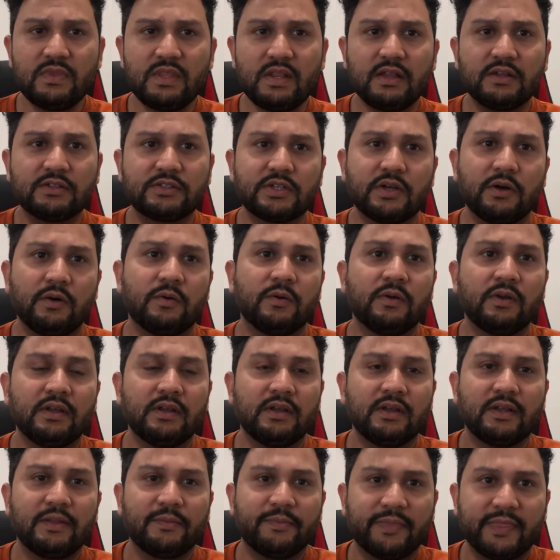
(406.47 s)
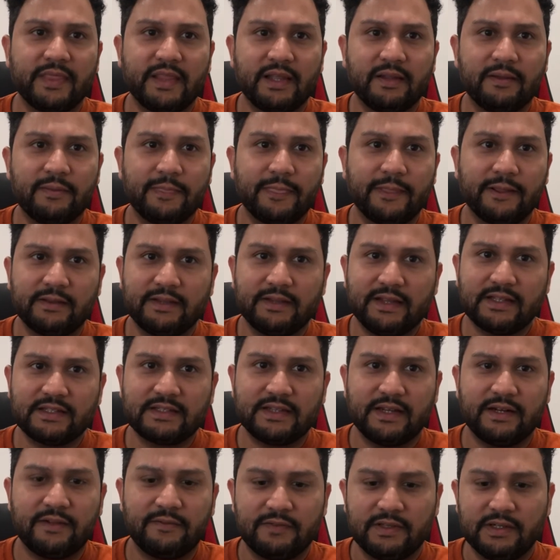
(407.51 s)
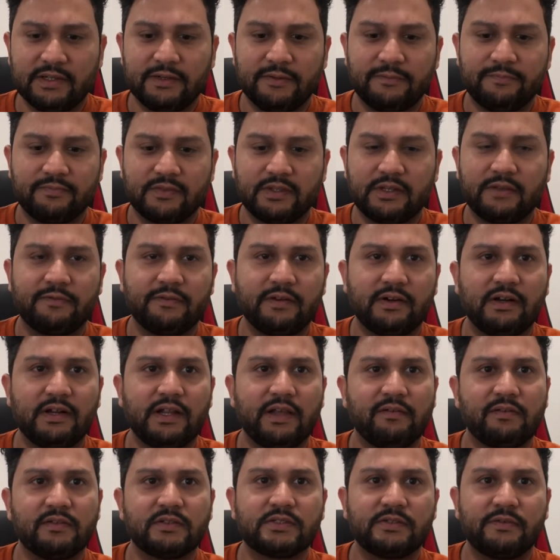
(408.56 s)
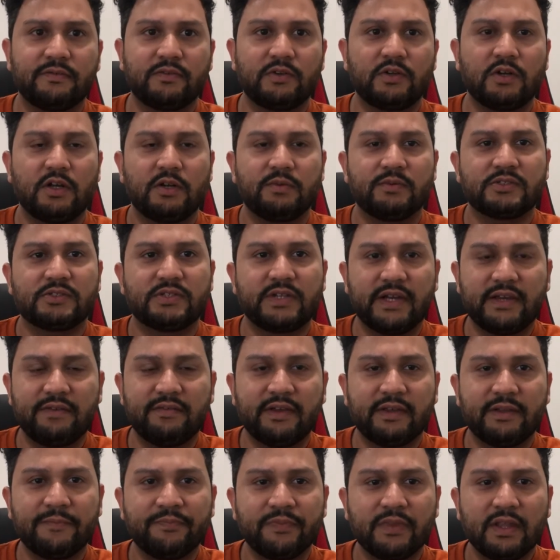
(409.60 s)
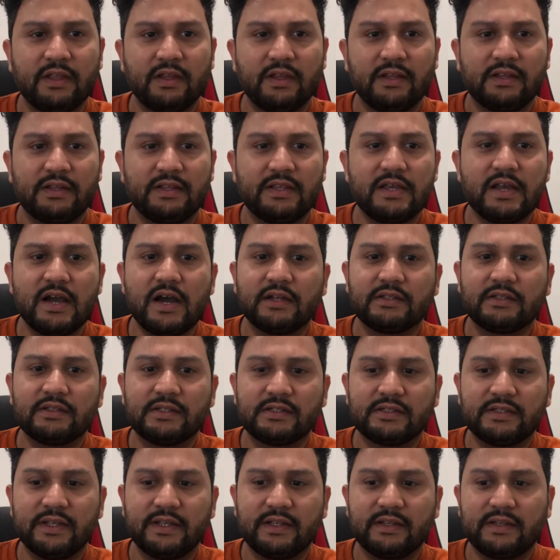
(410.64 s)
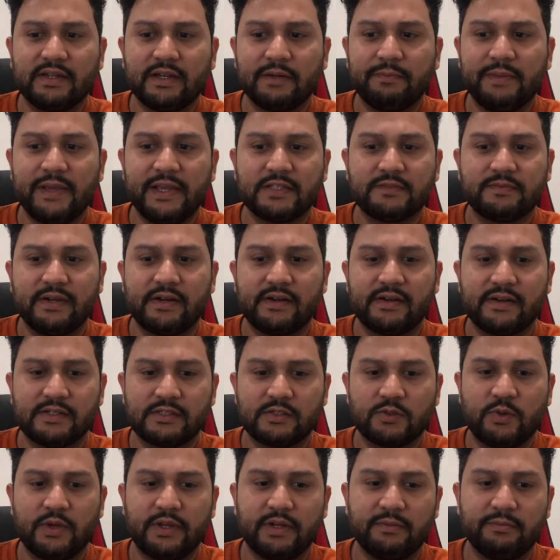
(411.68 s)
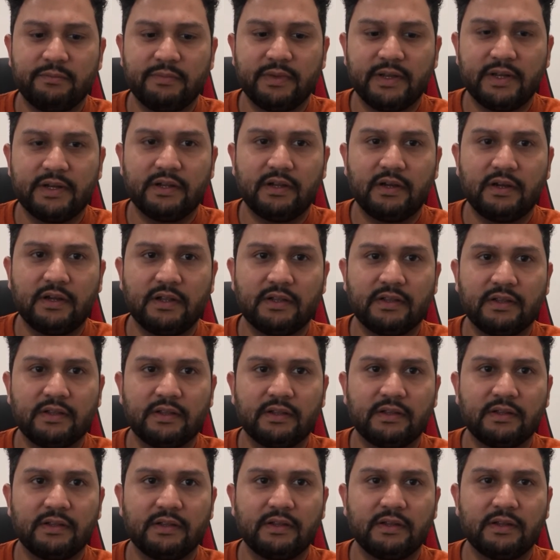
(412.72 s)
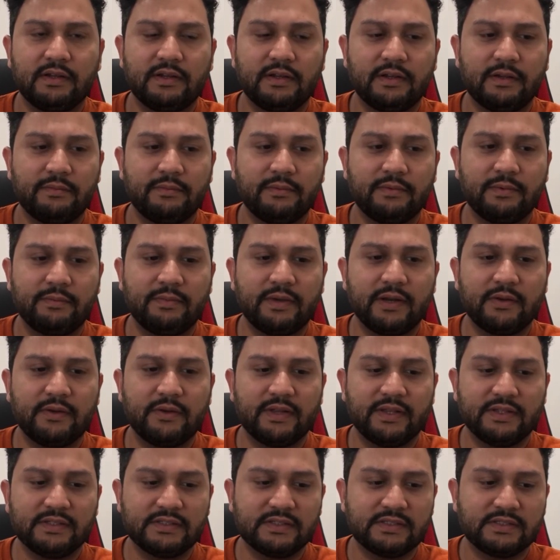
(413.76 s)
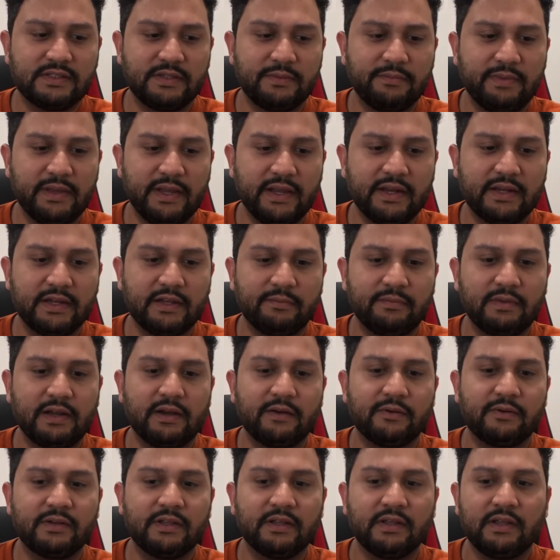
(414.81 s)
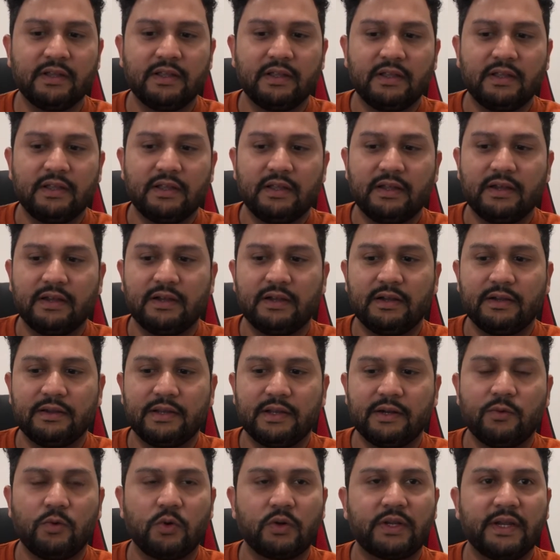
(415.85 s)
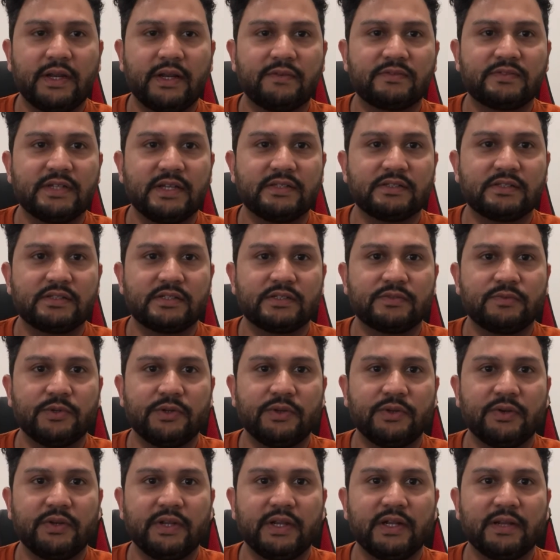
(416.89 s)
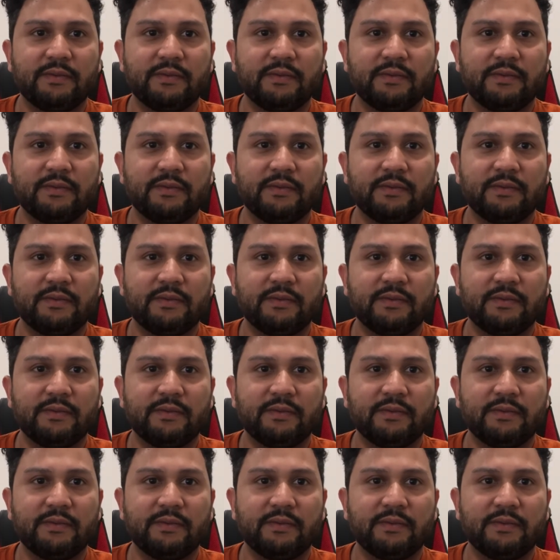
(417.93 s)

So that's kind of the different levels of autonomous driving. The other thing that piques my interest quite a bit on about is this debate about what kind of sensors would you need.